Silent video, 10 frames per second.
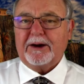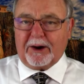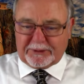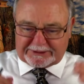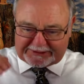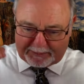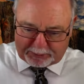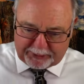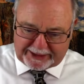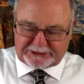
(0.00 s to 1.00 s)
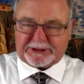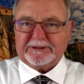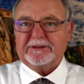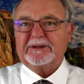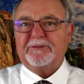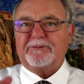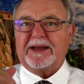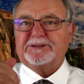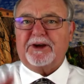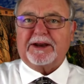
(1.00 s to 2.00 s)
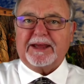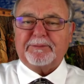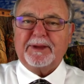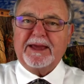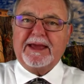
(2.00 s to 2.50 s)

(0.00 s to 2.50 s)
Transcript: All the separation confessed on him.